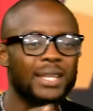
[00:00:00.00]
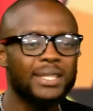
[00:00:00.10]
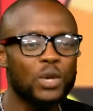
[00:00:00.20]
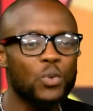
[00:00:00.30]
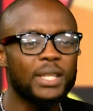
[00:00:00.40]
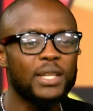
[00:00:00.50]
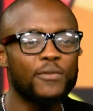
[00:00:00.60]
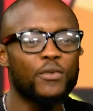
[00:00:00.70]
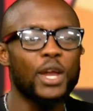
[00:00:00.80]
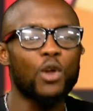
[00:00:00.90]
still waiting
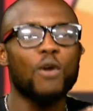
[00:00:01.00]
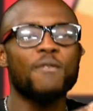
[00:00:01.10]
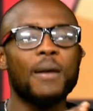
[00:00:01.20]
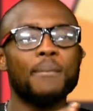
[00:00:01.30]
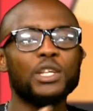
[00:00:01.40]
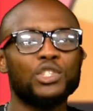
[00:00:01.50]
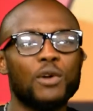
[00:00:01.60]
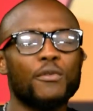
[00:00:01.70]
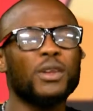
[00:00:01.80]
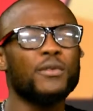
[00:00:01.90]
for a confirmation
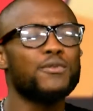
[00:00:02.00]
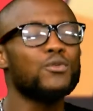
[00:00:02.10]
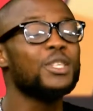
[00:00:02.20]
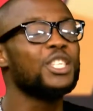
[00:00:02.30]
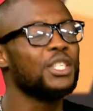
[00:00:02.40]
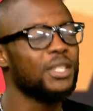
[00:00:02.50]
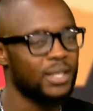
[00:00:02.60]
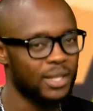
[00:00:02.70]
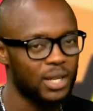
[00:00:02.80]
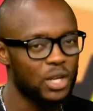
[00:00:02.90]
for the full gist.
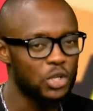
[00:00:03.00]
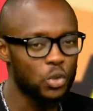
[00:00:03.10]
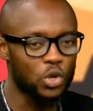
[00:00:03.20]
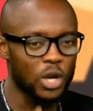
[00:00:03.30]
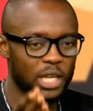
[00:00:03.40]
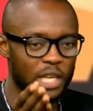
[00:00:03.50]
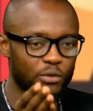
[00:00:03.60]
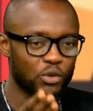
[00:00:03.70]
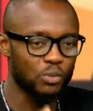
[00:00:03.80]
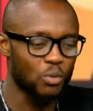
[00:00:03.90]
So we all give
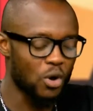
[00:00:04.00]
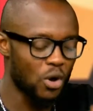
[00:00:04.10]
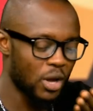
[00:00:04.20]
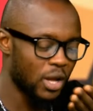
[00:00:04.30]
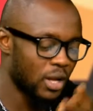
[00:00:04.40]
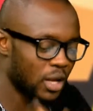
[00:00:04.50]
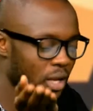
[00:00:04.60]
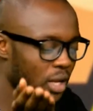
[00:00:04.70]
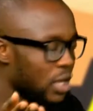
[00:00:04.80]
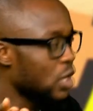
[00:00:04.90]
you small
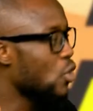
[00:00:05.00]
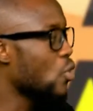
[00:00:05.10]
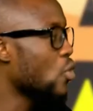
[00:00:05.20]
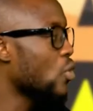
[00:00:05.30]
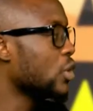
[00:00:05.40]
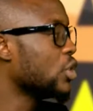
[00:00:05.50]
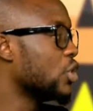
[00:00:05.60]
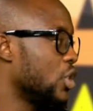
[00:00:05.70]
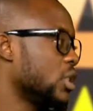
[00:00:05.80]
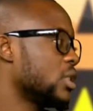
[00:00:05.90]
eco
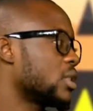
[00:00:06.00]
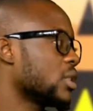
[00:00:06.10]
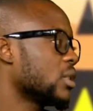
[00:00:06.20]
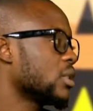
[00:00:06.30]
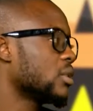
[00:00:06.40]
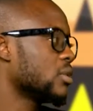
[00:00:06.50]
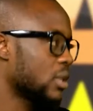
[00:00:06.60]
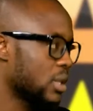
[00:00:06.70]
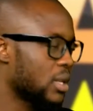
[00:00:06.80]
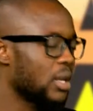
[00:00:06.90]
gist. You
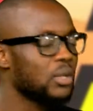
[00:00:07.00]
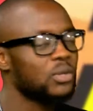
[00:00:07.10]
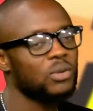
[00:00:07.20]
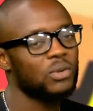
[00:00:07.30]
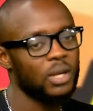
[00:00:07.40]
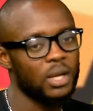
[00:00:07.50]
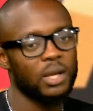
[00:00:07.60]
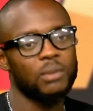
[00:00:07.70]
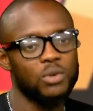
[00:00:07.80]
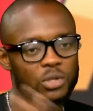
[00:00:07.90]
understand?
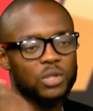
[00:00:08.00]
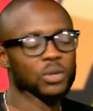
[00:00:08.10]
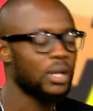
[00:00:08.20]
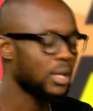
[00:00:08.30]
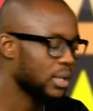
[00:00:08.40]
So more just done like that.